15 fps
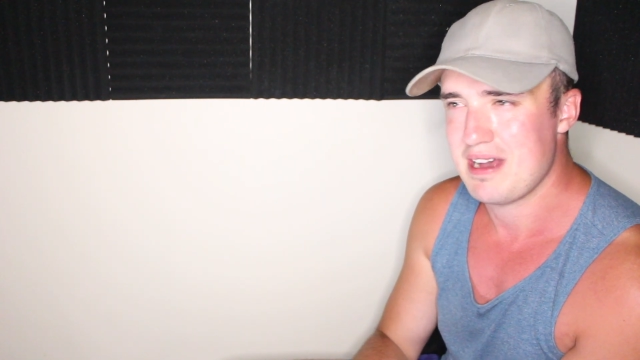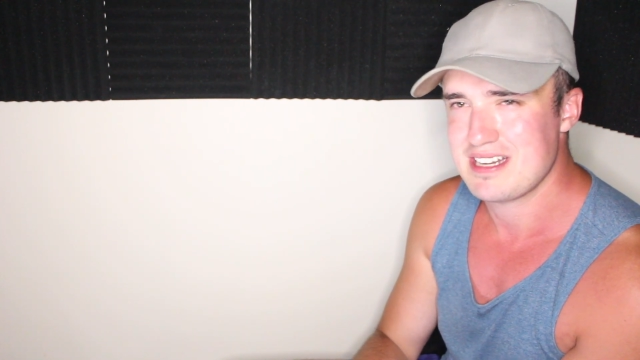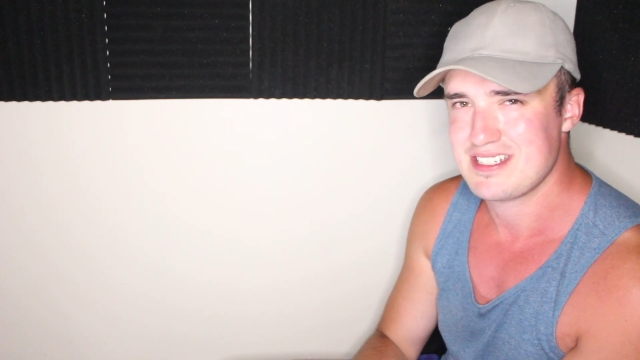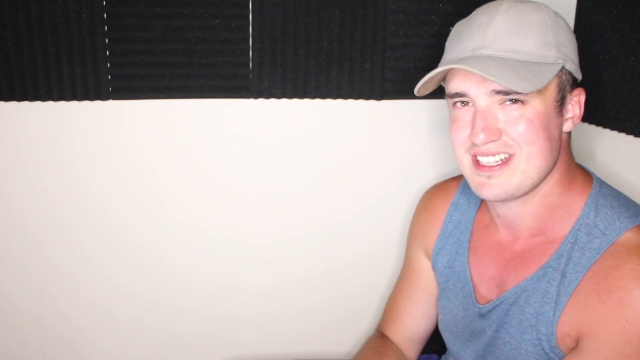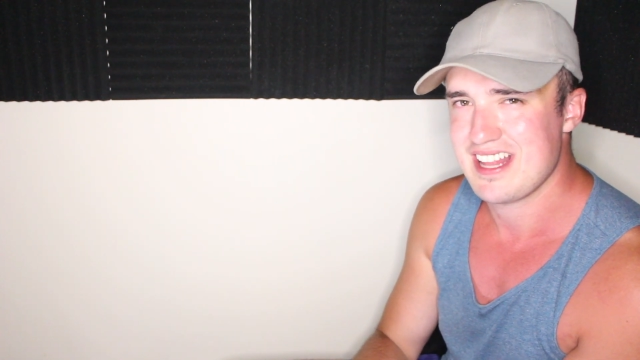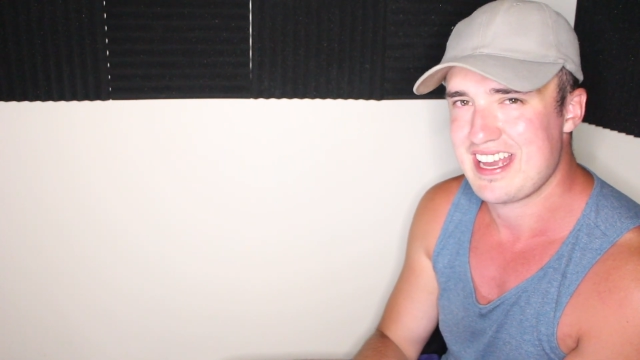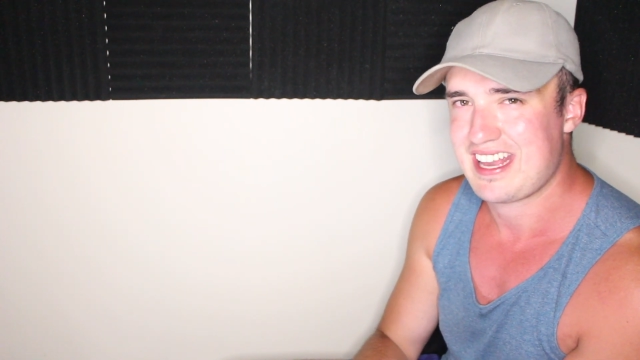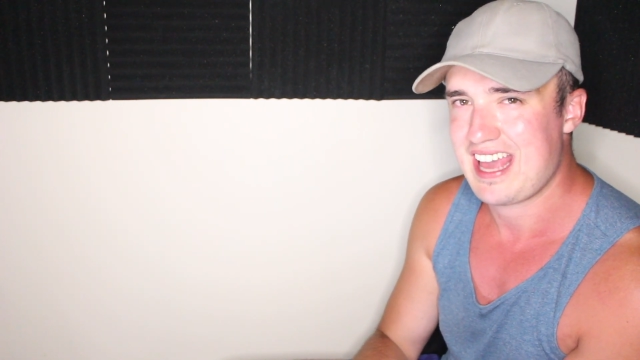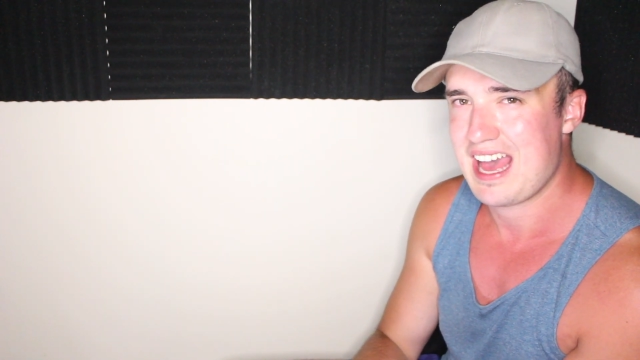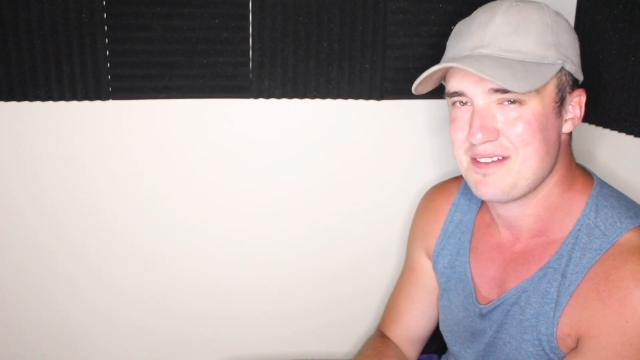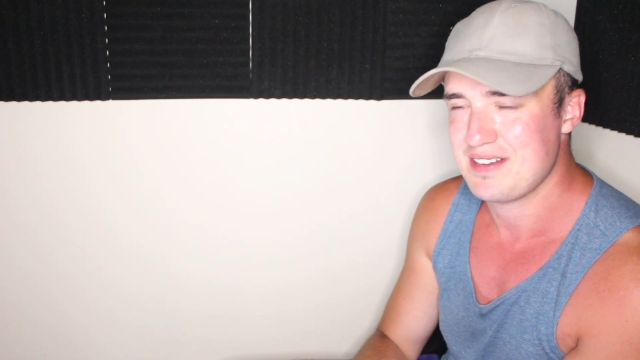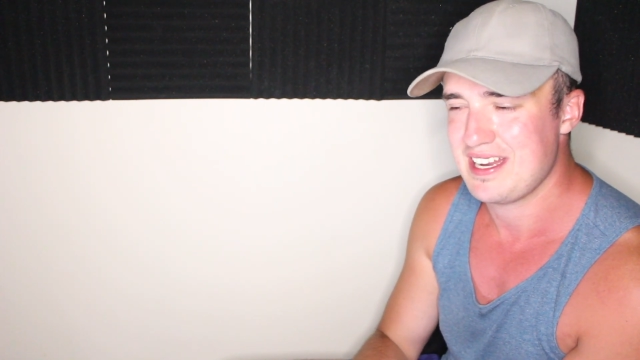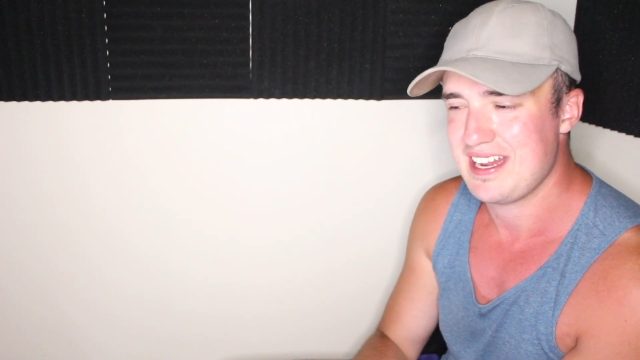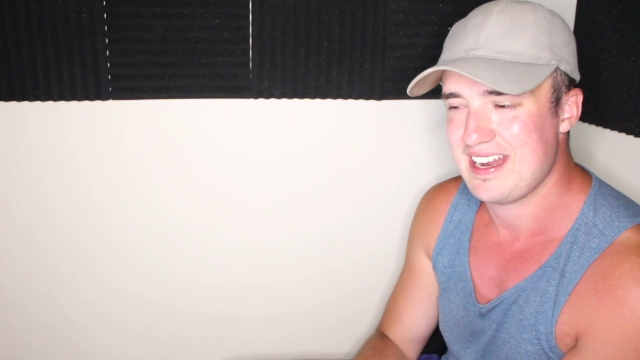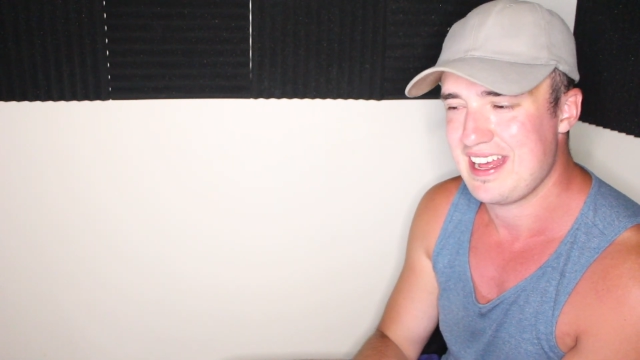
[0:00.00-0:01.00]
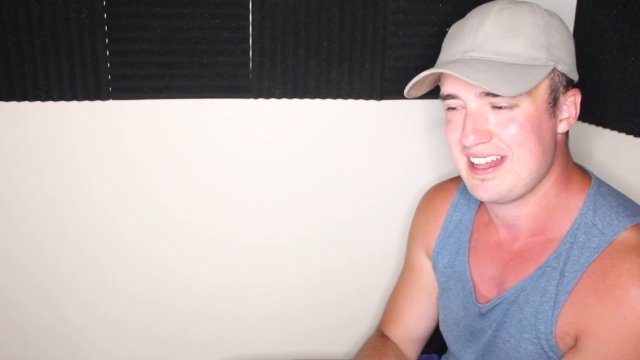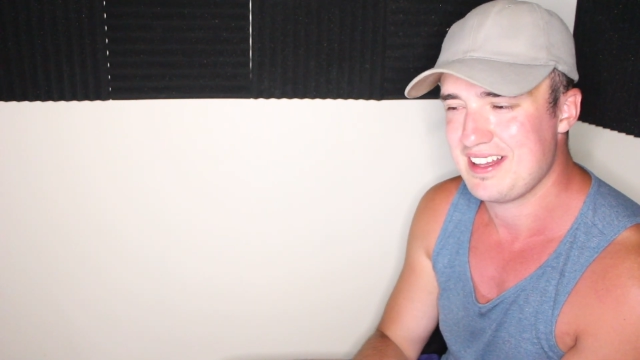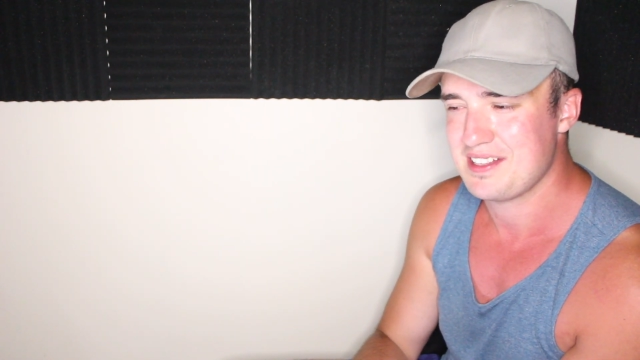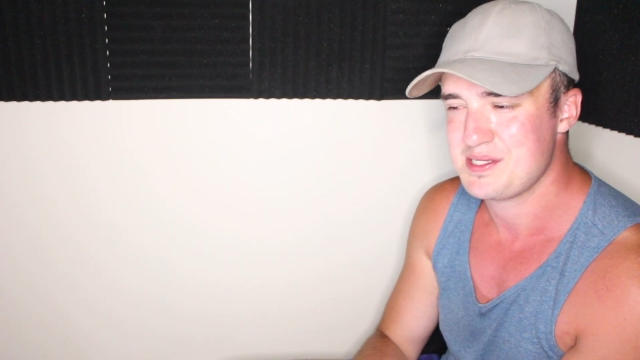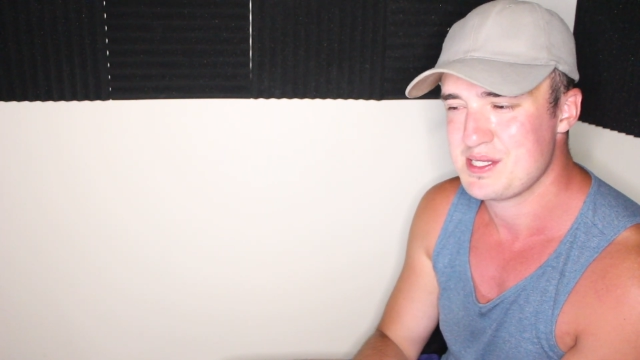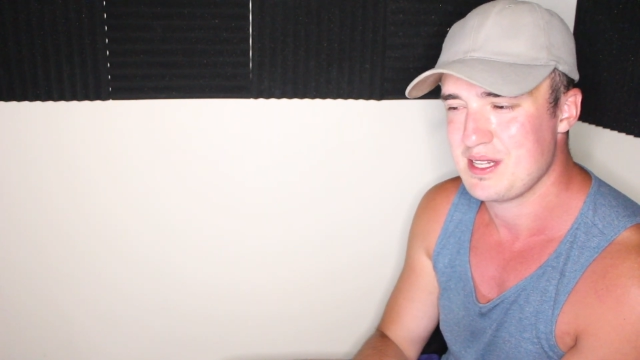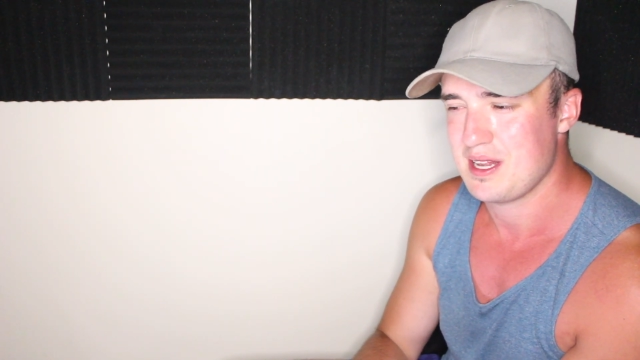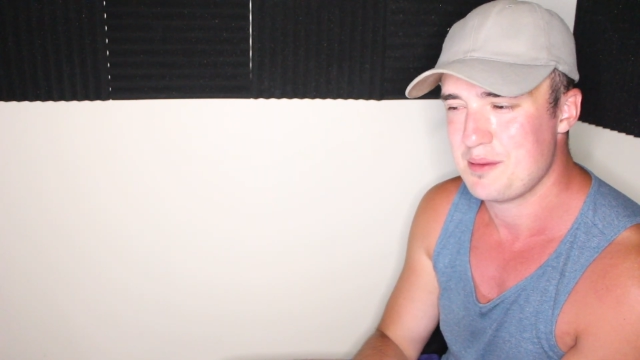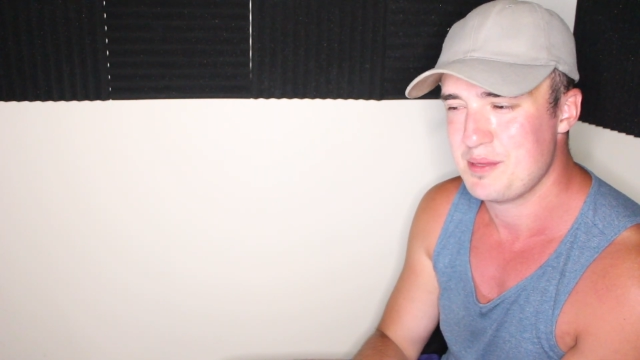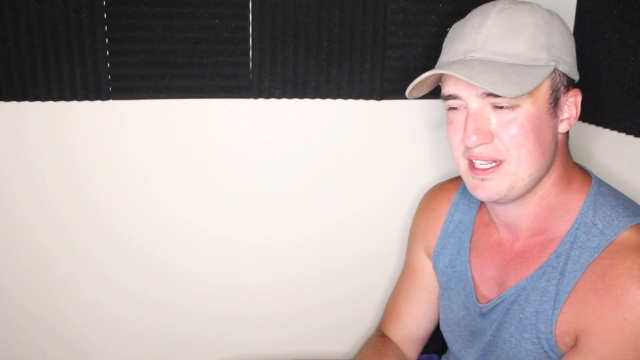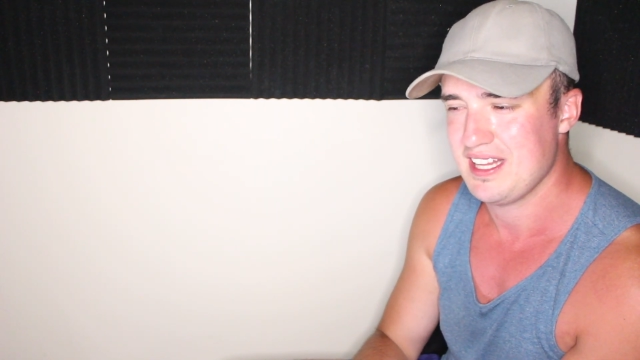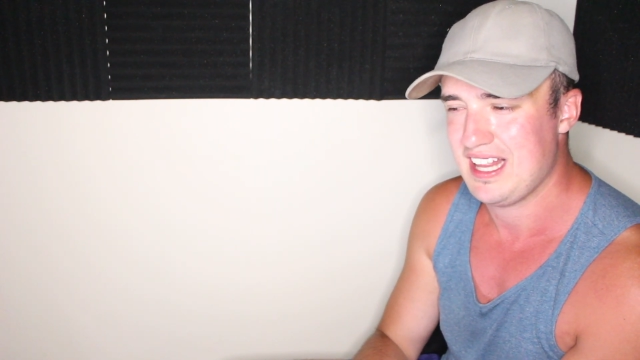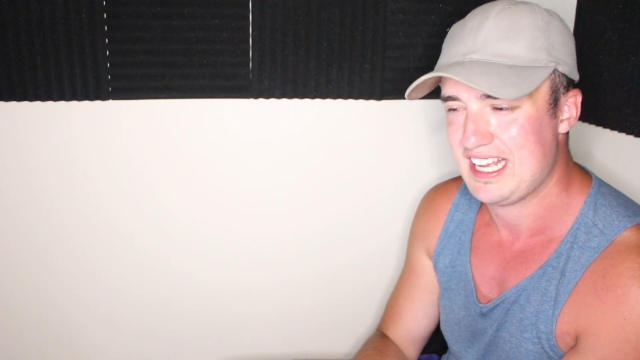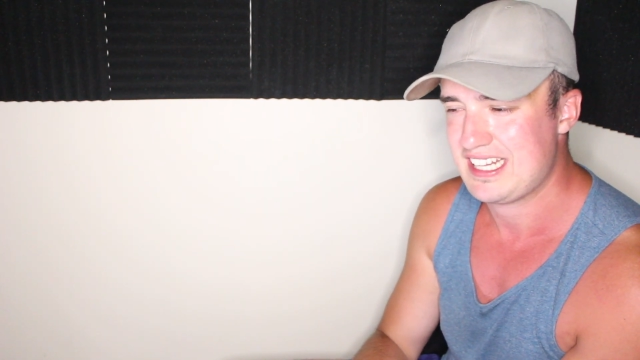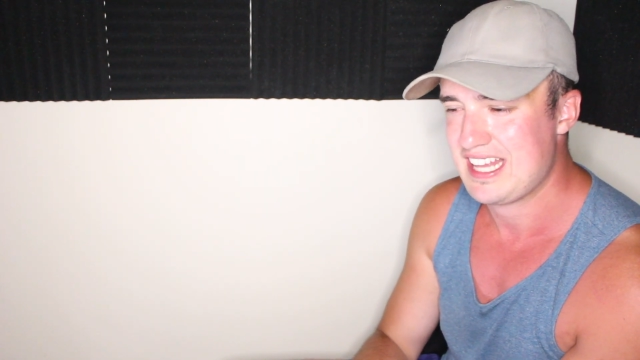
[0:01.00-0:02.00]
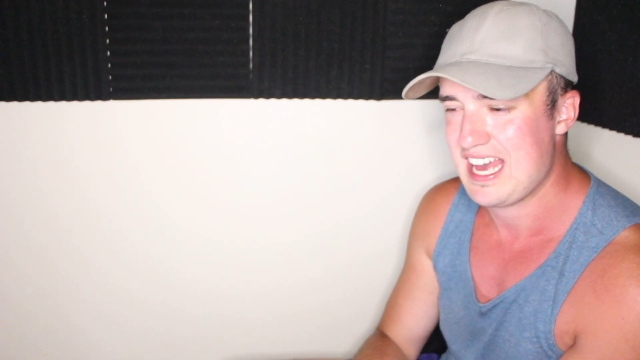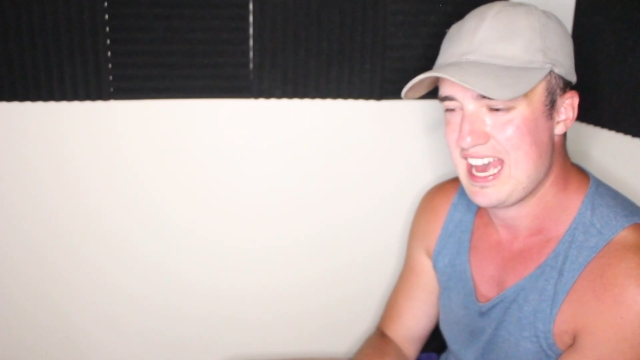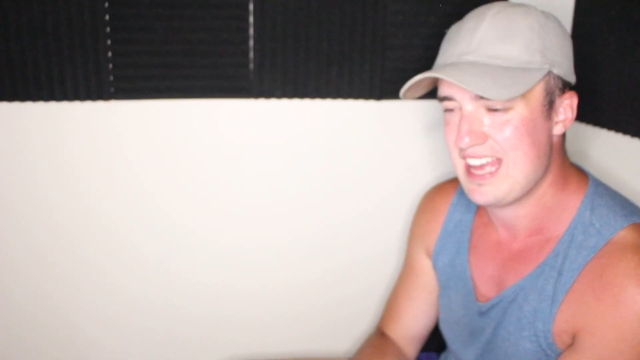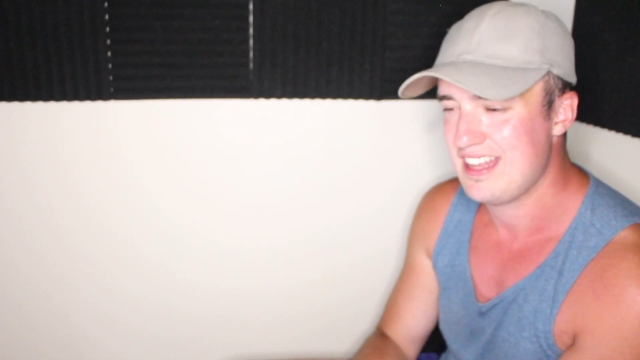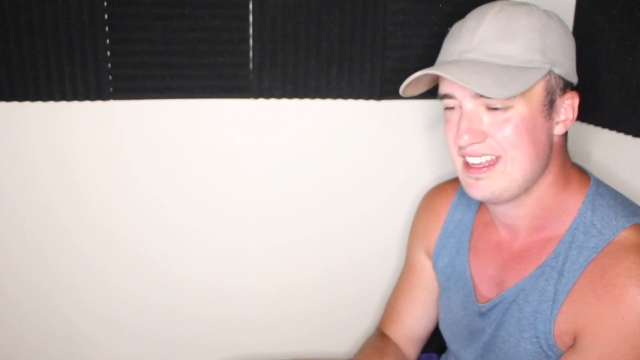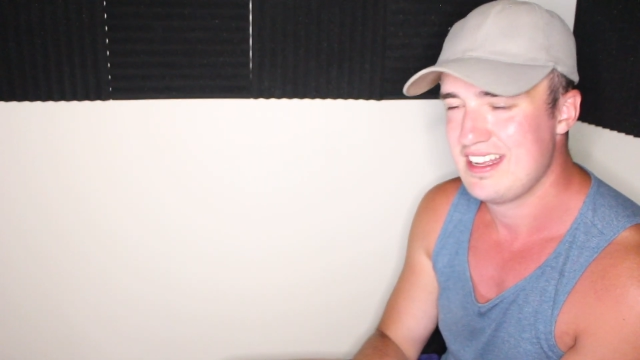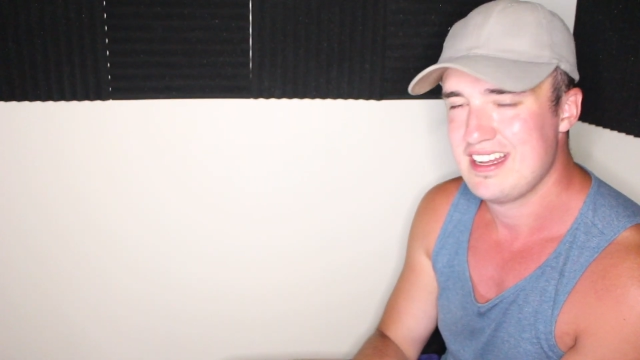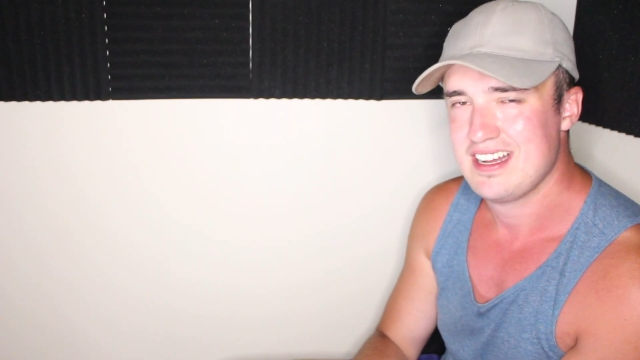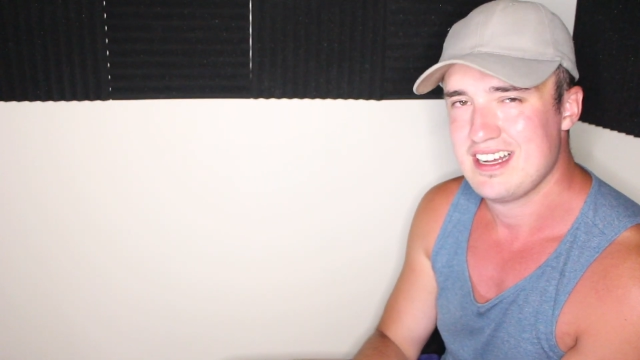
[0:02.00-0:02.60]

imagine like having an A-list celebrity like that